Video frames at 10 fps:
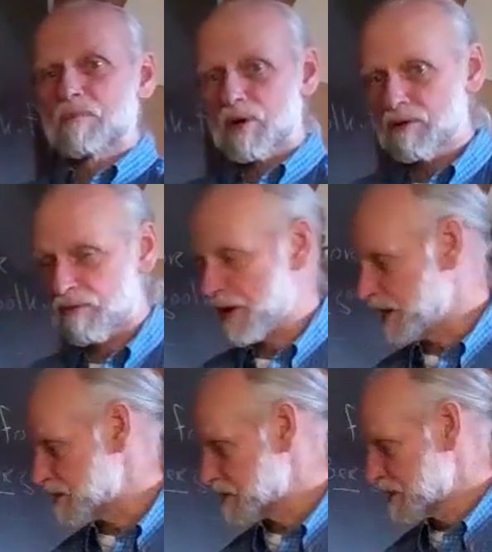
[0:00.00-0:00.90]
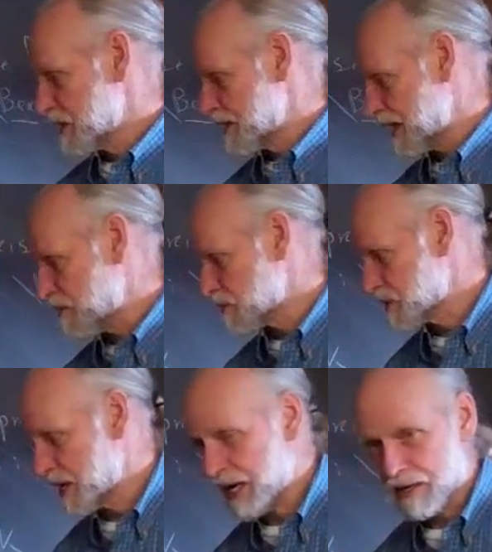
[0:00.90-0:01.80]
the bird flies, that was
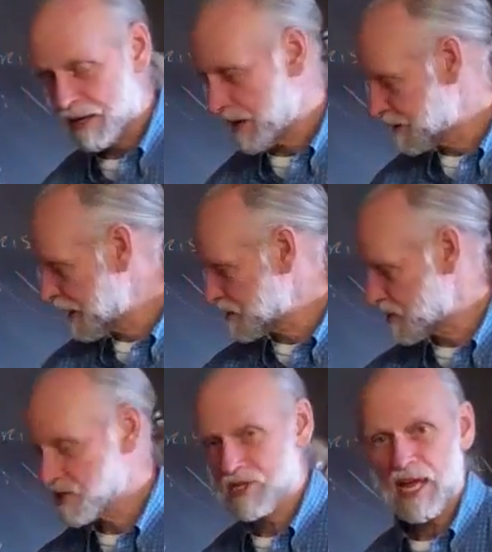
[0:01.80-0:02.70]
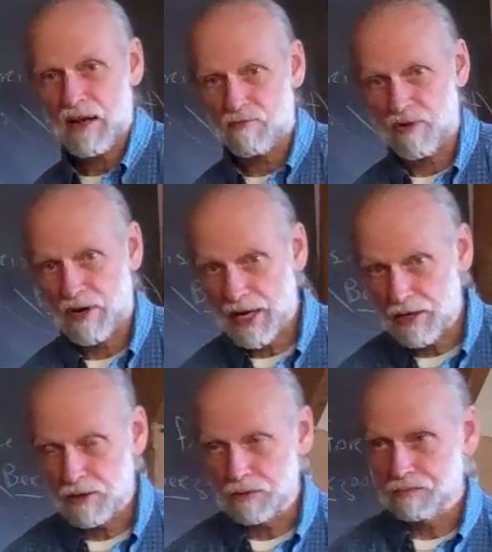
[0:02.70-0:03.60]
an that's a setup for an
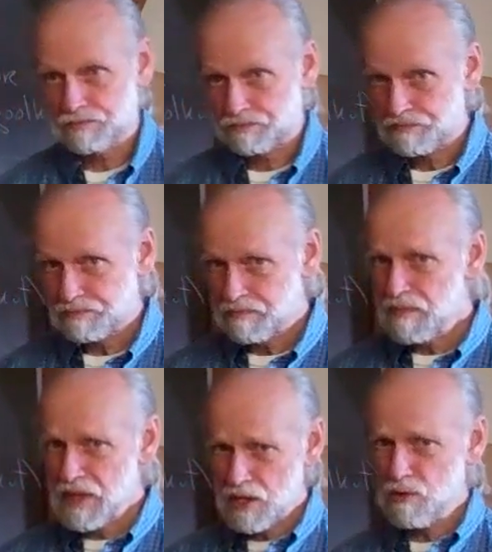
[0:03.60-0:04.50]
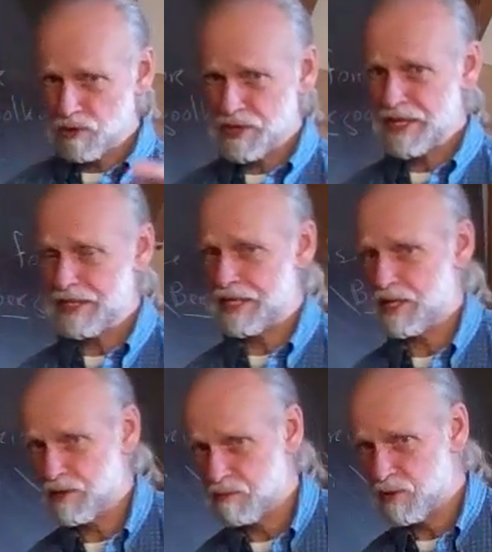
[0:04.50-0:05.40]
echo. You'll see at the
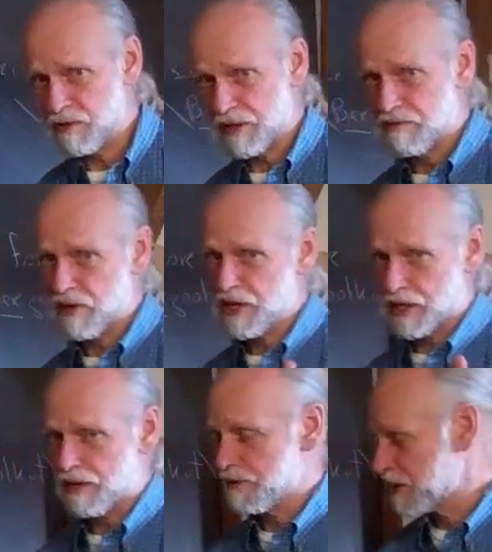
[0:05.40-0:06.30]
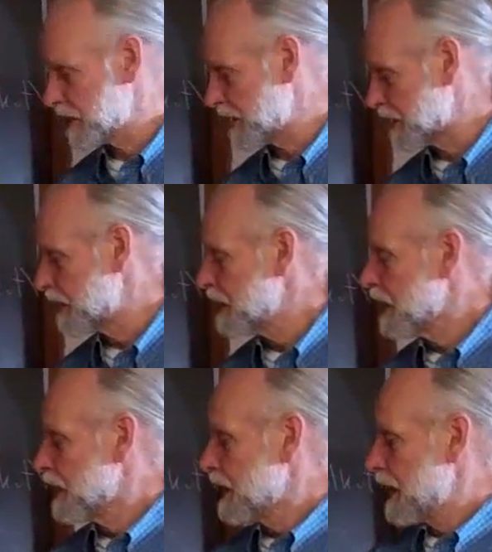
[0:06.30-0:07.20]
end of the movie, very cleverly done.
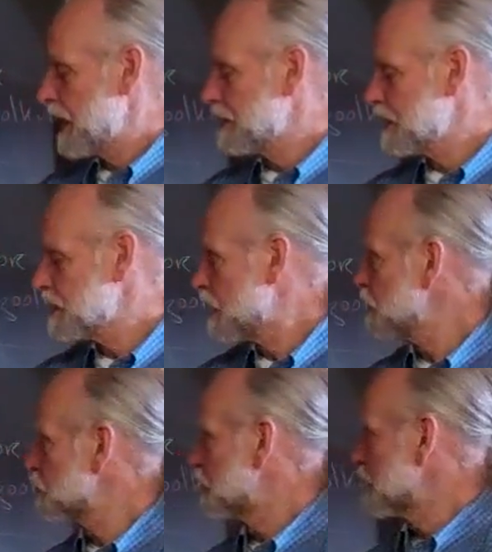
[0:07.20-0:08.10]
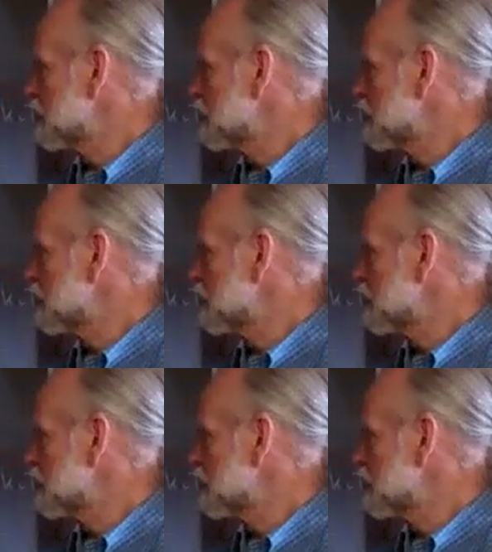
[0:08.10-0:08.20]
And then the other one